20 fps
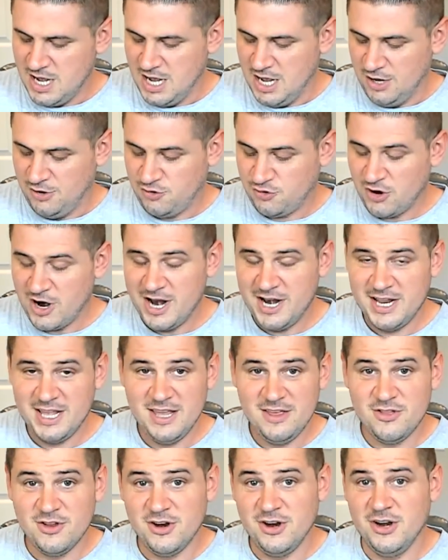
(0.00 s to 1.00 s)
try to
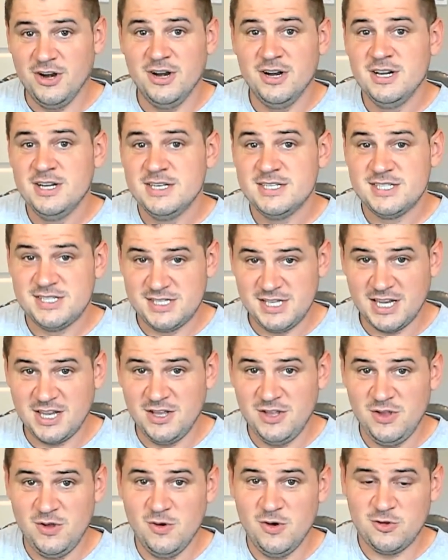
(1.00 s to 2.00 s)
either stick a
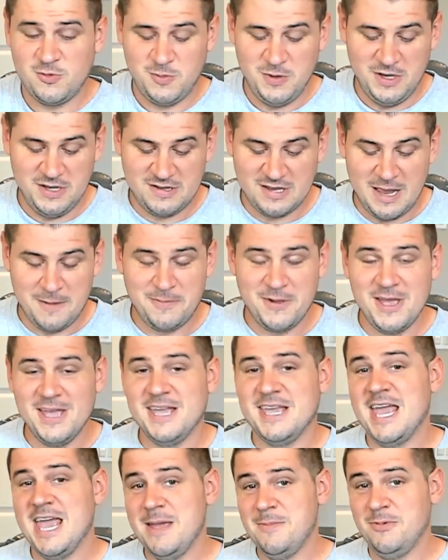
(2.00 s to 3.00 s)
USB Type A
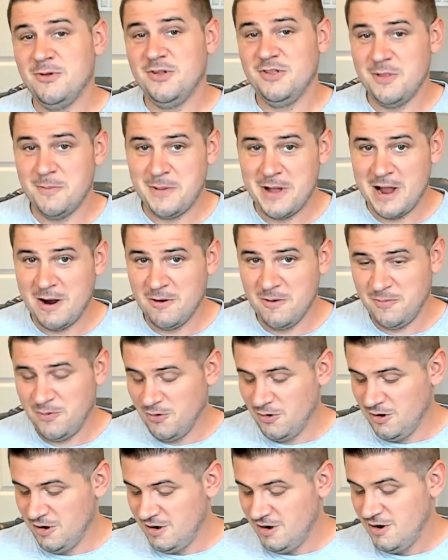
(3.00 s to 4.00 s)
cable in the power
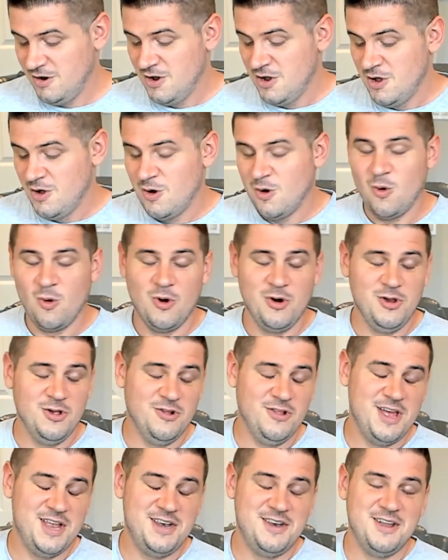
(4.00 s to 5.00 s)
port, or
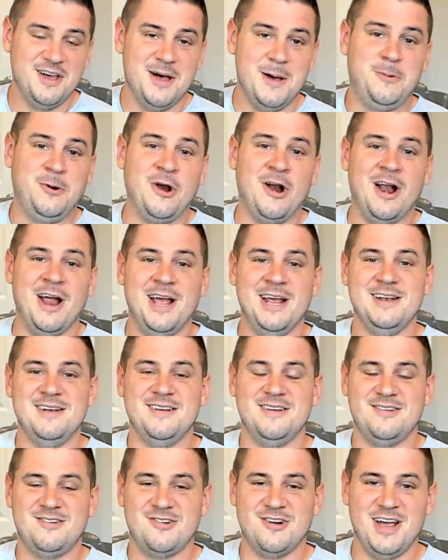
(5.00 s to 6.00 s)
you'll end up
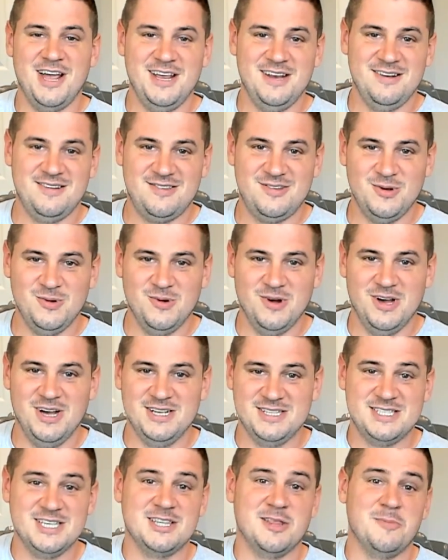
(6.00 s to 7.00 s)
trying to
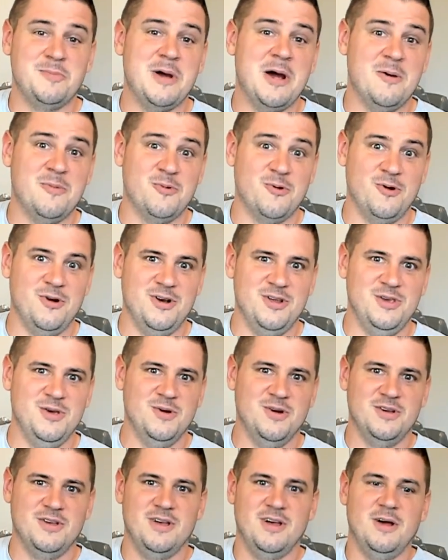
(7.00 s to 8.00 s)
stick the power
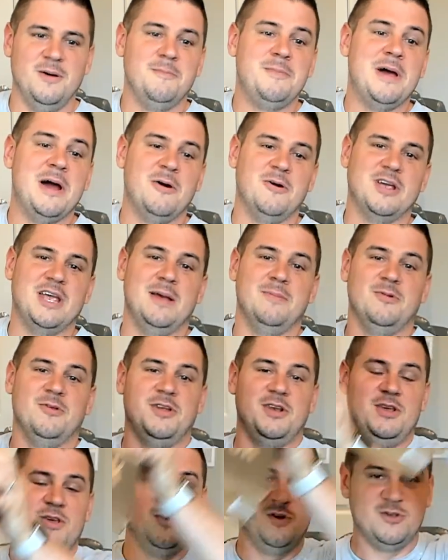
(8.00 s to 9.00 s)
cable in
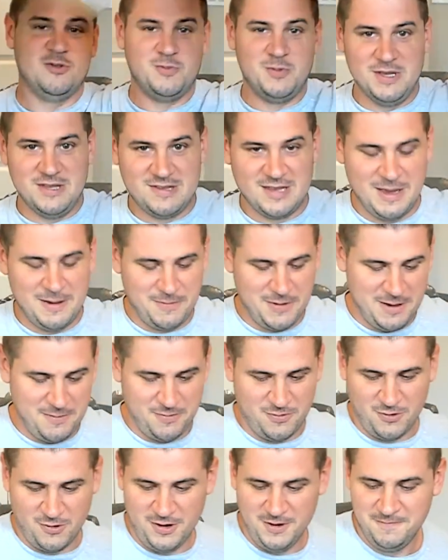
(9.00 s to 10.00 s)
a USB Type A
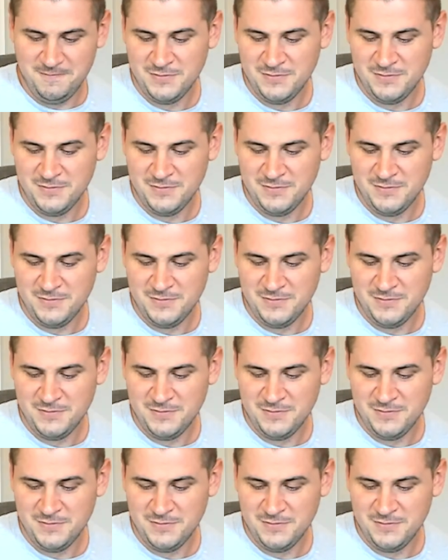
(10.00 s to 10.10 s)
port.